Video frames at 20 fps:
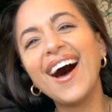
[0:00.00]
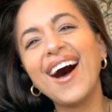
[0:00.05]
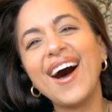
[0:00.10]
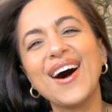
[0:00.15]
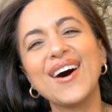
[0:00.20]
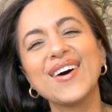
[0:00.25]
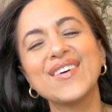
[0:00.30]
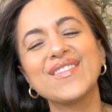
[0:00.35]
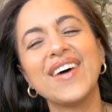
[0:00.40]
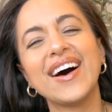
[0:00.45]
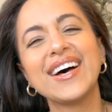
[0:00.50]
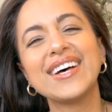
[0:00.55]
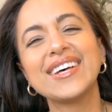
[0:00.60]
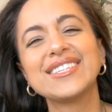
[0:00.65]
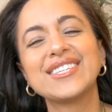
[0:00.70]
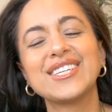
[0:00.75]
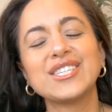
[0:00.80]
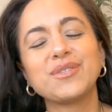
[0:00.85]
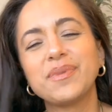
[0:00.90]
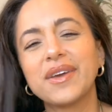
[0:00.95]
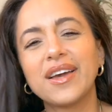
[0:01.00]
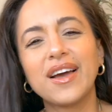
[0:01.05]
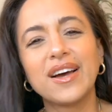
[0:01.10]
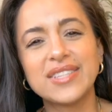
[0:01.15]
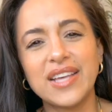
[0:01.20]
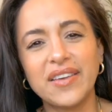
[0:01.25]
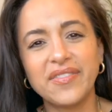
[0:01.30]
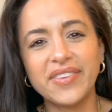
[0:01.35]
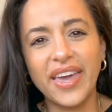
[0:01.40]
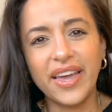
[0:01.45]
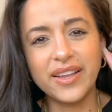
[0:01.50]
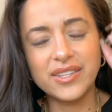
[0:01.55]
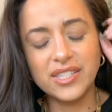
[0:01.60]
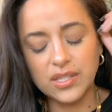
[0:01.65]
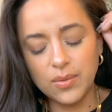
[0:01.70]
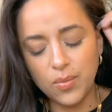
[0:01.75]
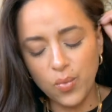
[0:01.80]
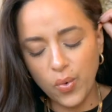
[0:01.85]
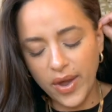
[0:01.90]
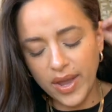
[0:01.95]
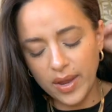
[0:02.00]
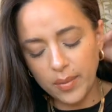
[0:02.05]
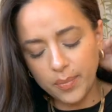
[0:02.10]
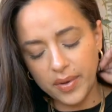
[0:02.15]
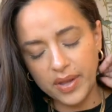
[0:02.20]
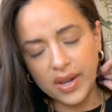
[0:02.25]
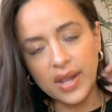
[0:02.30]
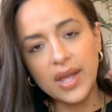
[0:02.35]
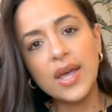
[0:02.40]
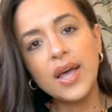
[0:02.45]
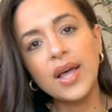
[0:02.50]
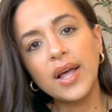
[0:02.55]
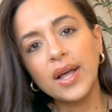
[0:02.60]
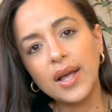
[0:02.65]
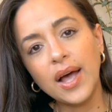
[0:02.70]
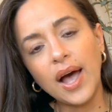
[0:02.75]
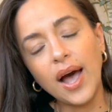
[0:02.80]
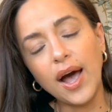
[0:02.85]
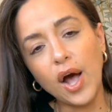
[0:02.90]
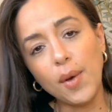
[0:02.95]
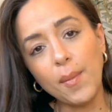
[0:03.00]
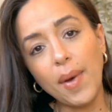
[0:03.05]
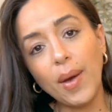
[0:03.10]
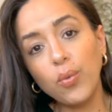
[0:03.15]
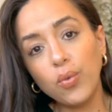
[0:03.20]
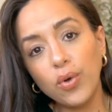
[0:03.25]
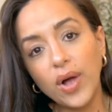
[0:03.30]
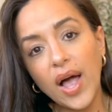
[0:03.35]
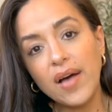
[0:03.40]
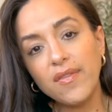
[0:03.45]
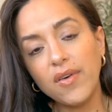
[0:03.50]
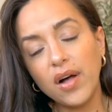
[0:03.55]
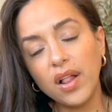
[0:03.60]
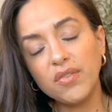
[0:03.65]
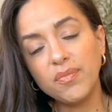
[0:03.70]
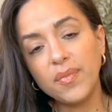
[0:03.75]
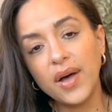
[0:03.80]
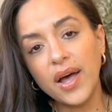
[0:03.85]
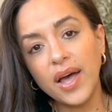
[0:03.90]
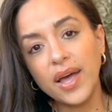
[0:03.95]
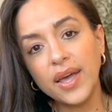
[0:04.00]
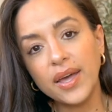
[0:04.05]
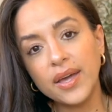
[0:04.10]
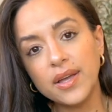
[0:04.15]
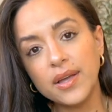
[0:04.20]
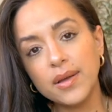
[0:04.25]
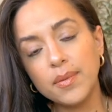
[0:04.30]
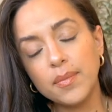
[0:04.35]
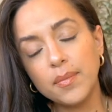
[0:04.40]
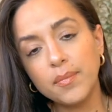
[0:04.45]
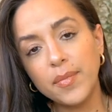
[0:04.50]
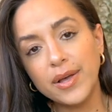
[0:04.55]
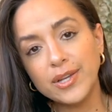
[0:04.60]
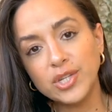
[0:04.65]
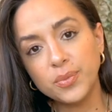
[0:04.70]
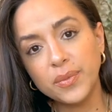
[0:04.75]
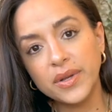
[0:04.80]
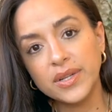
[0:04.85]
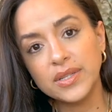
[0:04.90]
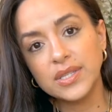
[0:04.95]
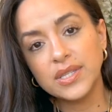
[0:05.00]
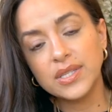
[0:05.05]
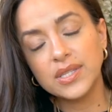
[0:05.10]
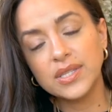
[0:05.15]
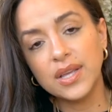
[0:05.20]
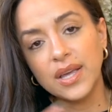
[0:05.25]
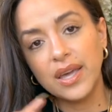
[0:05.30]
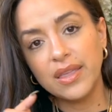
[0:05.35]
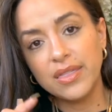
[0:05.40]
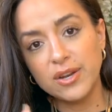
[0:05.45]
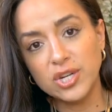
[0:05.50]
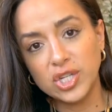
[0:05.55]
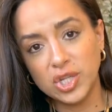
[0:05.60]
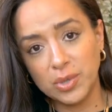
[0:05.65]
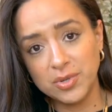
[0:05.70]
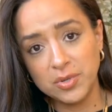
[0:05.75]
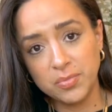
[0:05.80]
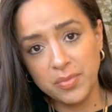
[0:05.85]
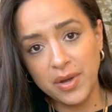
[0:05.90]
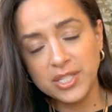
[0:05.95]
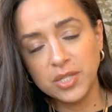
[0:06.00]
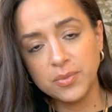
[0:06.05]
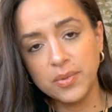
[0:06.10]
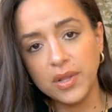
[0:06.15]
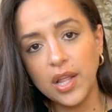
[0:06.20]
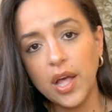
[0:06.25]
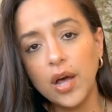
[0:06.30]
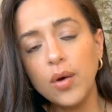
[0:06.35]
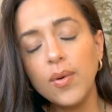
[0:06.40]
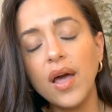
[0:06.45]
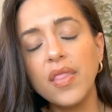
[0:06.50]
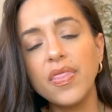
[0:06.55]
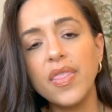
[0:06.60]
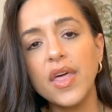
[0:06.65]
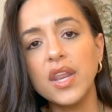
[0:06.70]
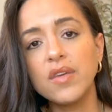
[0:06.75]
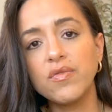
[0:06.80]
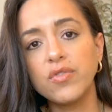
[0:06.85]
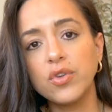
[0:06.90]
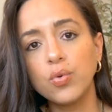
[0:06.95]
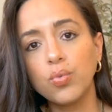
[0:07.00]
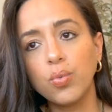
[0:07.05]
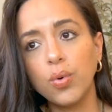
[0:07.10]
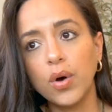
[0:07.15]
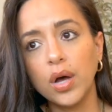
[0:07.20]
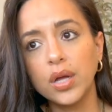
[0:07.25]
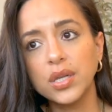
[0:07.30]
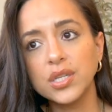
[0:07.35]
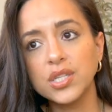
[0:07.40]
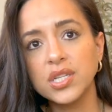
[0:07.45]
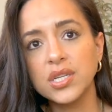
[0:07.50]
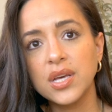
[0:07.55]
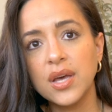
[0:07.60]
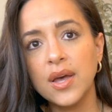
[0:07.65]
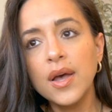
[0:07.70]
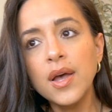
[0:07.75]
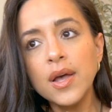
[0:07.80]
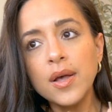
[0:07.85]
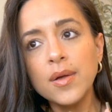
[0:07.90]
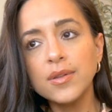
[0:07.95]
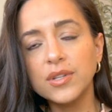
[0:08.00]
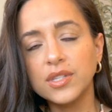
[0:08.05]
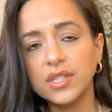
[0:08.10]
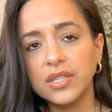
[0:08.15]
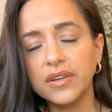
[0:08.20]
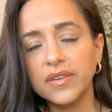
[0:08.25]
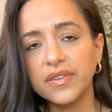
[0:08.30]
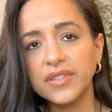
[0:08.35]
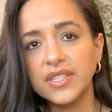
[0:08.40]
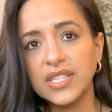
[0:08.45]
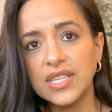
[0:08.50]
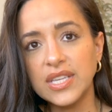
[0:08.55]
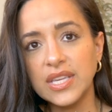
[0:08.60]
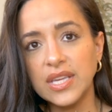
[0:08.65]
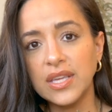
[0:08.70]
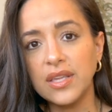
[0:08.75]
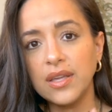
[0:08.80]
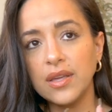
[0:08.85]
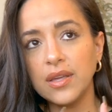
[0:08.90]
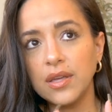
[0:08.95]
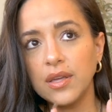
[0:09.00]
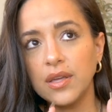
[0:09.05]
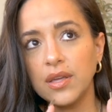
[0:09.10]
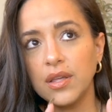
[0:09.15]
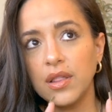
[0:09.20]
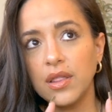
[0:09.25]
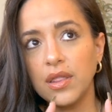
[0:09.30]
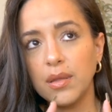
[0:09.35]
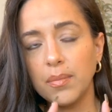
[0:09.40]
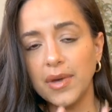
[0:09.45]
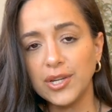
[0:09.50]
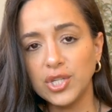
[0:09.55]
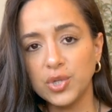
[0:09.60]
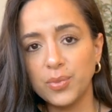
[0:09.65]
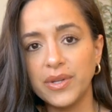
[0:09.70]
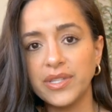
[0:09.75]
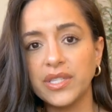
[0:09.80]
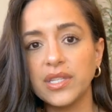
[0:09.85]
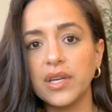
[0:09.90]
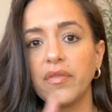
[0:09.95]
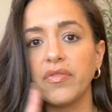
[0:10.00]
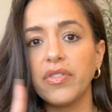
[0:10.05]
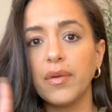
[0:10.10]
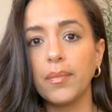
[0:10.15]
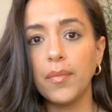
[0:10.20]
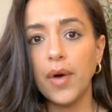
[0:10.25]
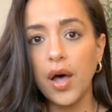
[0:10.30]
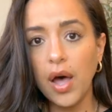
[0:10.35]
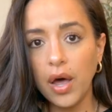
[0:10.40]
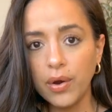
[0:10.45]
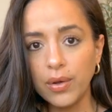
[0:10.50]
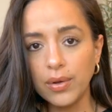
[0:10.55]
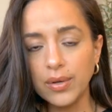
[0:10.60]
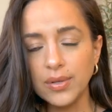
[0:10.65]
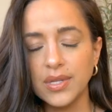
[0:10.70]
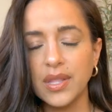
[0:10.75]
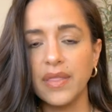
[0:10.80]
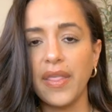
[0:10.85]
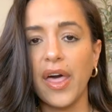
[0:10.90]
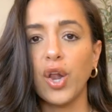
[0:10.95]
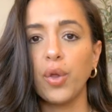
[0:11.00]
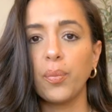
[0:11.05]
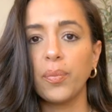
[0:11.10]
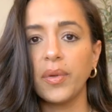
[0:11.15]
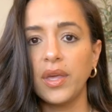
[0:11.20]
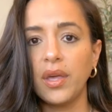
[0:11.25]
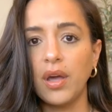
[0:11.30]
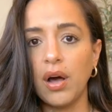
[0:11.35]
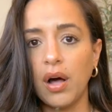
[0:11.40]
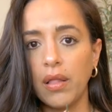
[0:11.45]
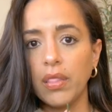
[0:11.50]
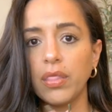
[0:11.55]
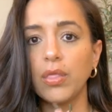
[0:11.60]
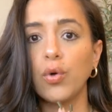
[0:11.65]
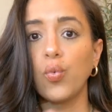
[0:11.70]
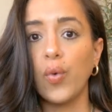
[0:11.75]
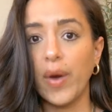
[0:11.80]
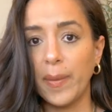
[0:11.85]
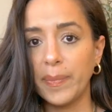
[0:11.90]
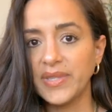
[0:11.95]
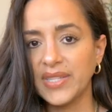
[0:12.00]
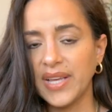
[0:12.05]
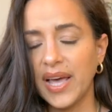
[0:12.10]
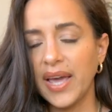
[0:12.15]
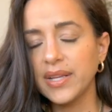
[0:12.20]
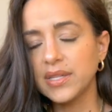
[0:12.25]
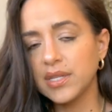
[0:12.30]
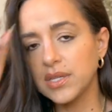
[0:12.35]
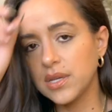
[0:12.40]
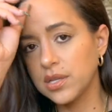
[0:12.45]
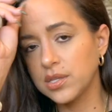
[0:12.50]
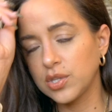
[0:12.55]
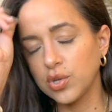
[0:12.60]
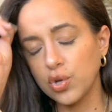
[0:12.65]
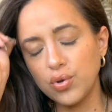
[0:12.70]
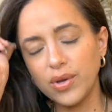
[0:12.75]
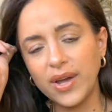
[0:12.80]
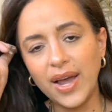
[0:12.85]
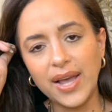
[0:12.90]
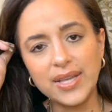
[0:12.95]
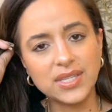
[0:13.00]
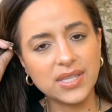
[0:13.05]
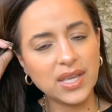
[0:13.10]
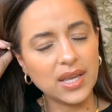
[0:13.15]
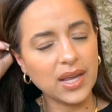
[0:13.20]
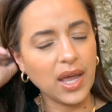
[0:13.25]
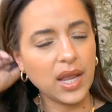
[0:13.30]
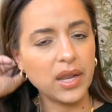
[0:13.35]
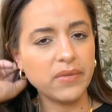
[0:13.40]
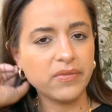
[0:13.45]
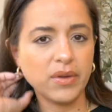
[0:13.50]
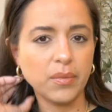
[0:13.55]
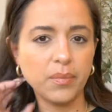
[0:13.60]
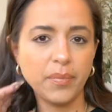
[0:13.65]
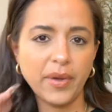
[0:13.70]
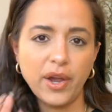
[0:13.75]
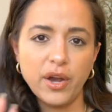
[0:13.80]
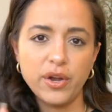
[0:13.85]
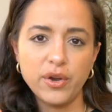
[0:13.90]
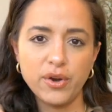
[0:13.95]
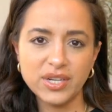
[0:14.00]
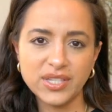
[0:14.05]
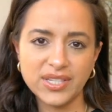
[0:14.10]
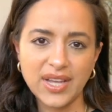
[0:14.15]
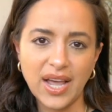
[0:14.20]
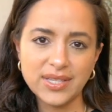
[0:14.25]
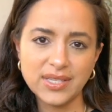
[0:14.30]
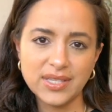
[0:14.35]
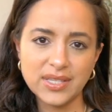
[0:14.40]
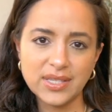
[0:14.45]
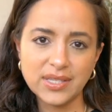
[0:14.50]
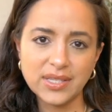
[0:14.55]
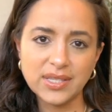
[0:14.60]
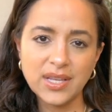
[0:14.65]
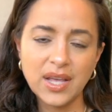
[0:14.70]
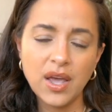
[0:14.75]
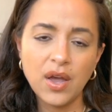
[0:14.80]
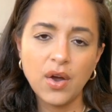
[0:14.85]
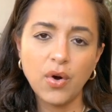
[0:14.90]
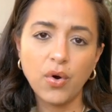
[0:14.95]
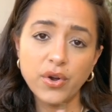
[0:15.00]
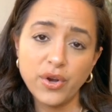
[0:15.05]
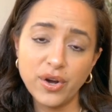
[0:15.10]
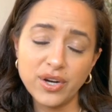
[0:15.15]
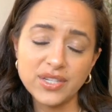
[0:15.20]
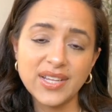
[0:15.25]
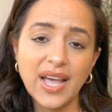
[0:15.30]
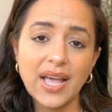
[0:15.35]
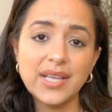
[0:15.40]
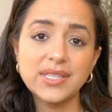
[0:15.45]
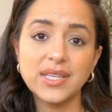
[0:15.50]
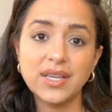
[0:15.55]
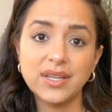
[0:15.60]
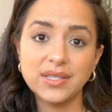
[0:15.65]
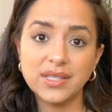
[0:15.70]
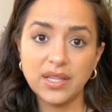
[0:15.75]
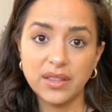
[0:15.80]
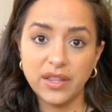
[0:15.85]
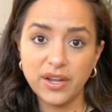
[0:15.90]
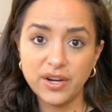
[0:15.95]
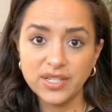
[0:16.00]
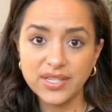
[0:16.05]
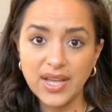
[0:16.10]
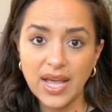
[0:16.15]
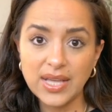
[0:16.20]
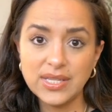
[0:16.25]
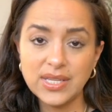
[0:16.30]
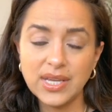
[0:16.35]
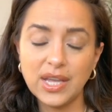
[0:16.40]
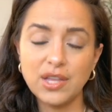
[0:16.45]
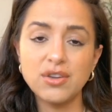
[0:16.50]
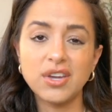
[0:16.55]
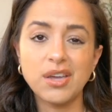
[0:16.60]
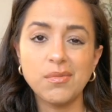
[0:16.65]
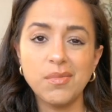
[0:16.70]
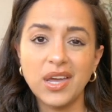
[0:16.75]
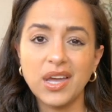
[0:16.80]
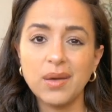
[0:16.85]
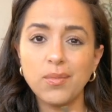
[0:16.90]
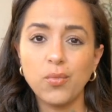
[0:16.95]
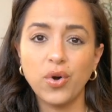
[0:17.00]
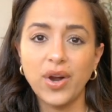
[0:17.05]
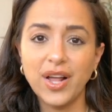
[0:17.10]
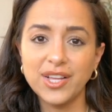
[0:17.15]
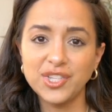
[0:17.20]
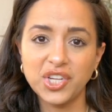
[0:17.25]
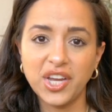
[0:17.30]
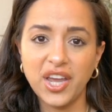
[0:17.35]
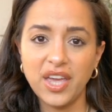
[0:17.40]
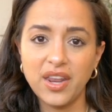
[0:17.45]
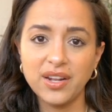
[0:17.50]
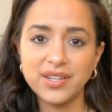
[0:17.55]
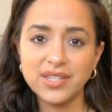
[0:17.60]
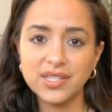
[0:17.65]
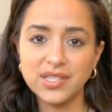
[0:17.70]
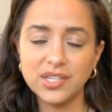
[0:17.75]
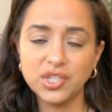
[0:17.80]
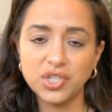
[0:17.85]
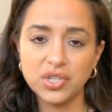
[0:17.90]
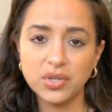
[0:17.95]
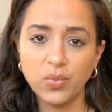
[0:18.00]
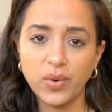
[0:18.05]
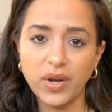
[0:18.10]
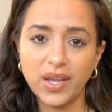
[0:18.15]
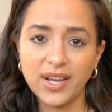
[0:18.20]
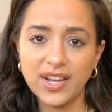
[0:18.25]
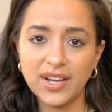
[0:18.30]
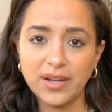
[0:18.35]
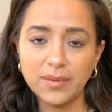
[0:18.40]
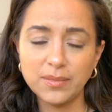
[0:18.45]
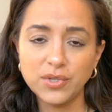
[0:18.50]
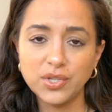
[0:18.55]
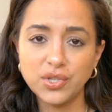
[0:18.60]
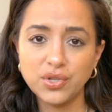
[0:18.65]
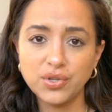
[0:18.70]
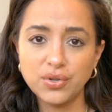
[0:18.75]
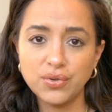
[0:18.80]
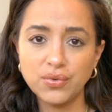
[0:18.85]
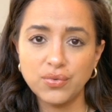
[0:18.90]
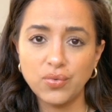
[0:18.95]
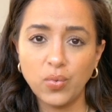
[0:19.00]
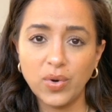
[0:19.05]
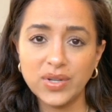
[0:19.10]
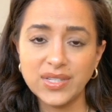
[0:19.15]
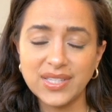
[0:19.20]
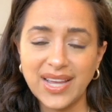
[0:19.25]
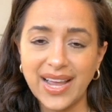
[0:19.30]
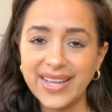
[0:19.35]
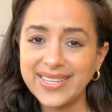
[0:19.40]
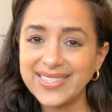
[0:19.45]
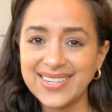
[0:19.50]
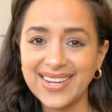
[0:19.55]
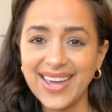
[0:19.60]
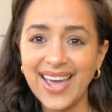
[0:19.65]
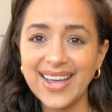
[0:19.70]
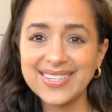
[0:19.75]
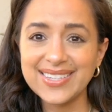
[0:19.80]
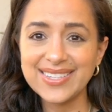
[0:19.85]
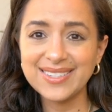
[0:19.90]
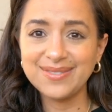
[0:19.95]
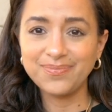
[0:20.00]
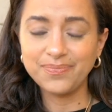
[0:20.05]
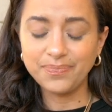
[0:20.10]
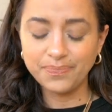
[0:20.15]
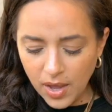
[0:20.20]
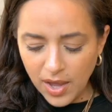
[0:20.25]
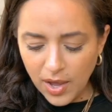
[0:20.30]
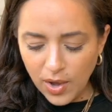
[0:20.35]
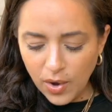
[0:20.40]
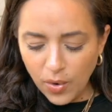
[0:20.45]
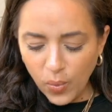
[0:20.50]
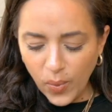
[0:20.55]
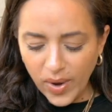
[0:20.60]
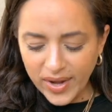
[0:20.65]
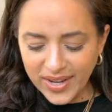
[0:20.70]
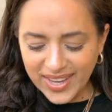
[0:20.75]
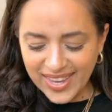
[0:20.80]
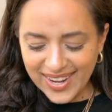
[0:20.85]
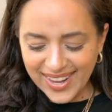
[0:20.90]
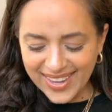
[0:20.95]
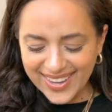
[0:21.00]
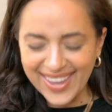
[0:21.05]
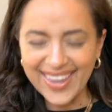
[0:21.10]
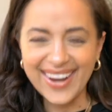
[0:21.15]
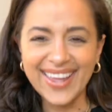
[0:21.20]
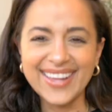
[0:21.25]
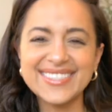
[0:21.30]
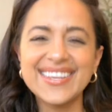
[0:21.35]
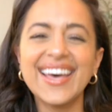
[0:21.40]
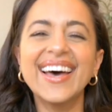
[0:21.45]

um, just because I've gained some weight. But um, I will have all of my measurements in the description box below. And then if you want to see the measurements of the models, that'll be on the website. So you guys can kind of compare your sizes or your sizing to their sizing and you can make a more educated decision when it comes to what size to get when can I get